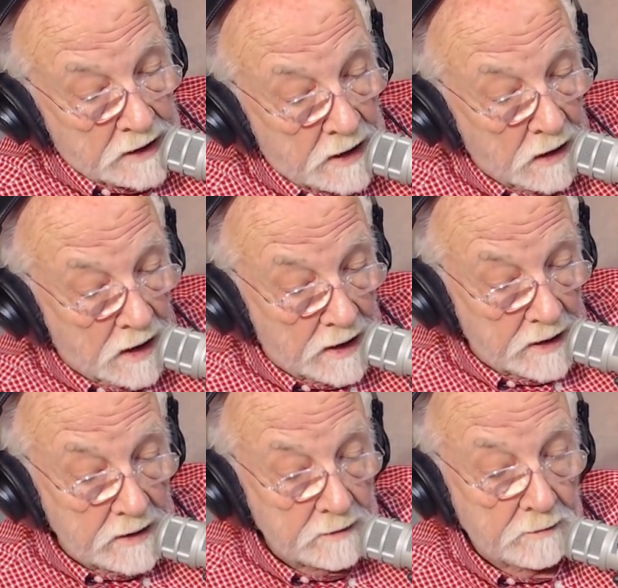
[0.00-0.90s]
in
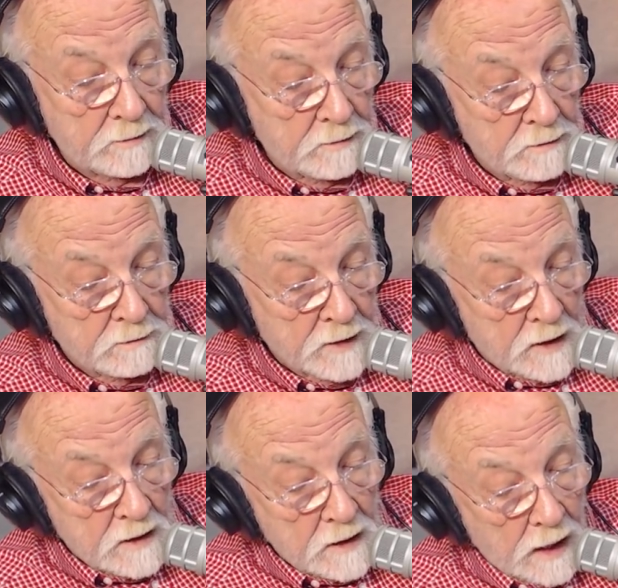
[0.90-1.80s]
L.A.,
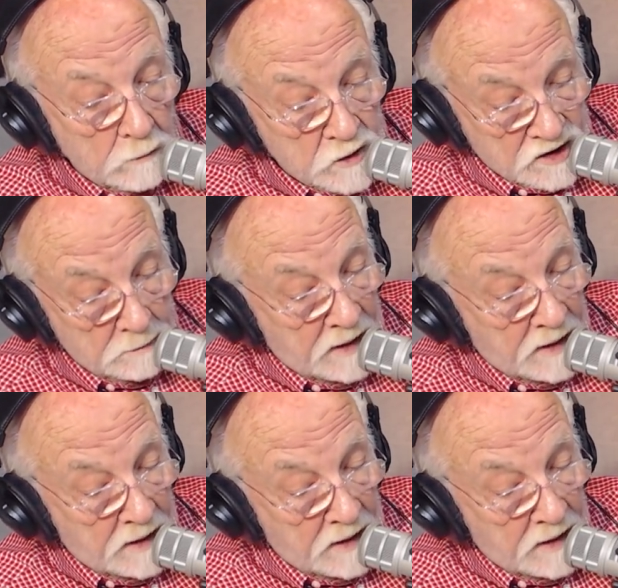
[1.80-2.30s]
I was a